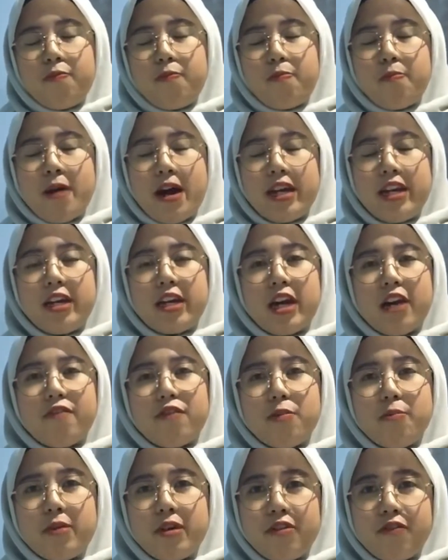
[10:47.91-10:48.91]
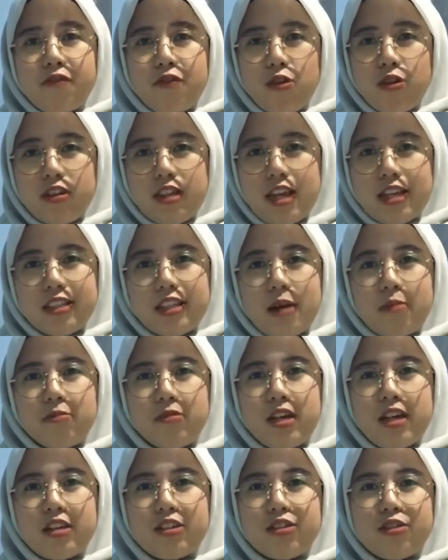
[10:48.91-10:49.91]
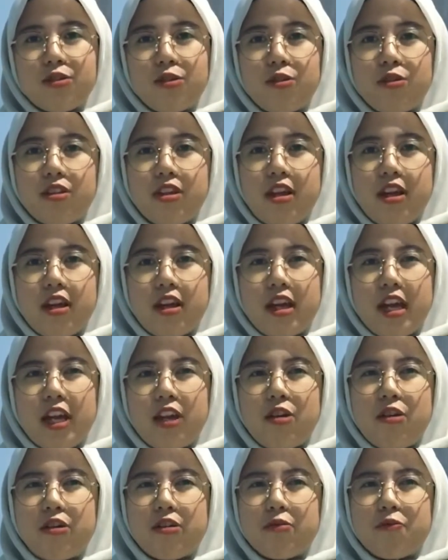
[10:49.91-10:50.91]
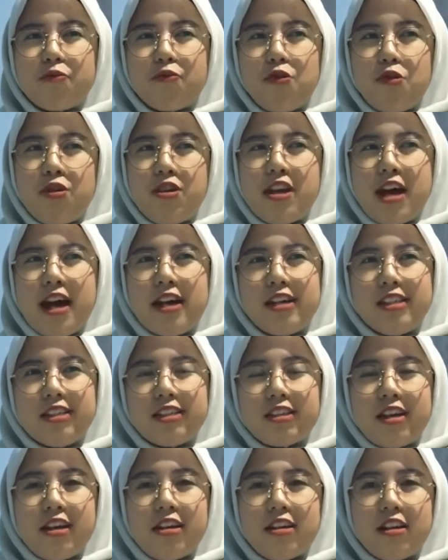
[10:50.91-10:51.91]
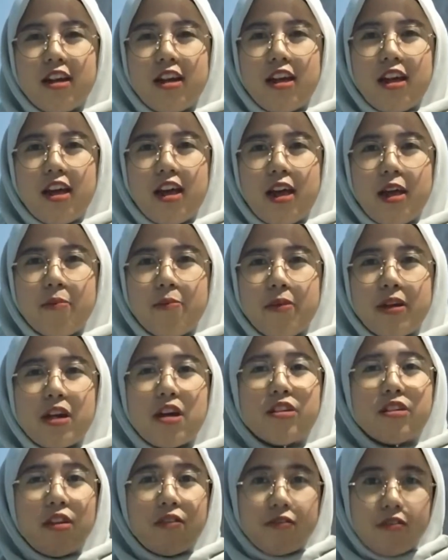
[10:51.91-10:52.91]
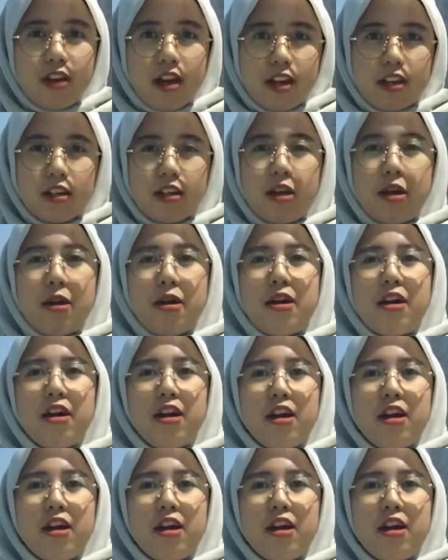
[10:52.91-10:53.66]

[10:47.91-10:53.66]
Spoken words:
by the government for that subject, so they cannot fully understand, and because of that they